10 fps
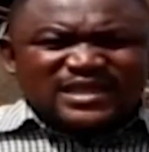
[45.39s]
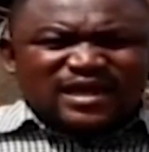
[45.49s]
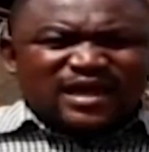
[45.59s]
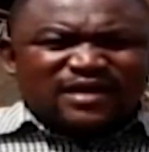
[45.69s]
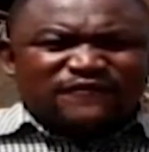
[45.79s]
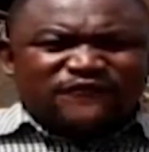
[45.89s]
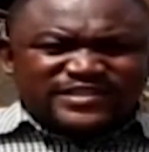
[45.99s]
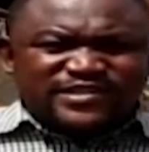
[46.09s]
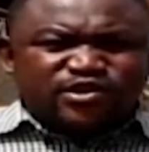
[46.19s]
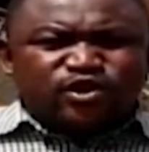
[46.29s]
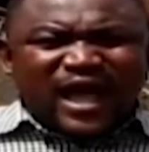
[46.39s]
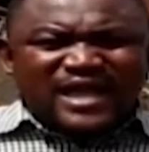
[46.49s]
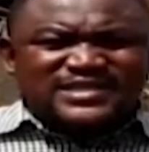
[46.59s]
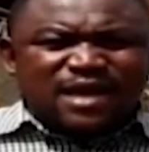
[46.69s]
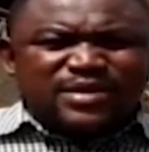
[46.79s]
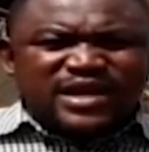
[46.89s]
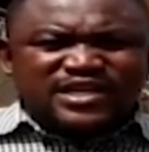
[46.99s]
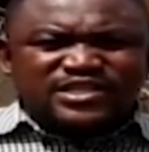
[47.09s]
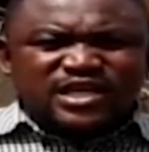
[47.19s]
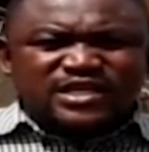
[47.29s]
the physical
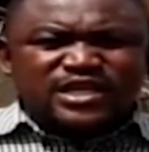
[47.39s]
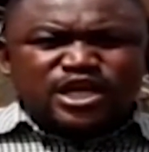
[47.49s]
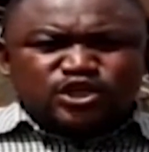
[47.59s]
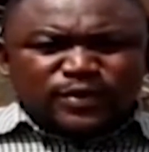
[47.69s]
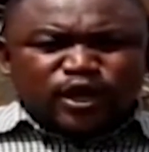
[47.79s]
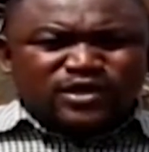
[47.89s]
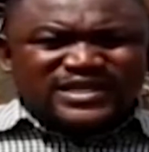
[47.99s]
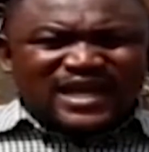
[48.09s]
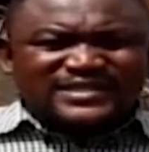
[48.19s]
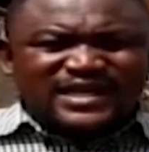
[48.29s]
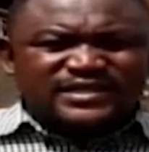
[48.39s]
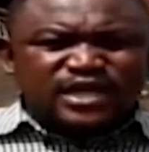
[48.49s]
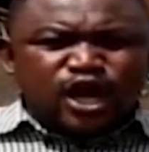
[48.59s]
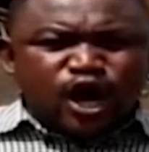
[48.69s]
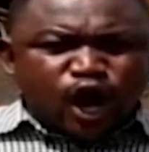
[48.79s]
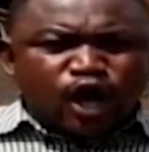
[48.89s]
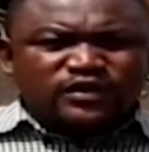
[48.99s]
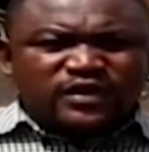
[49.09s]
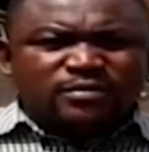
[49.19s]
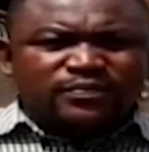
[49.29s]
examination to be conducted
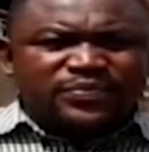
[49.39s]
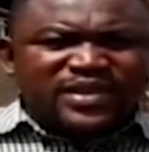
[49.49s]
on them.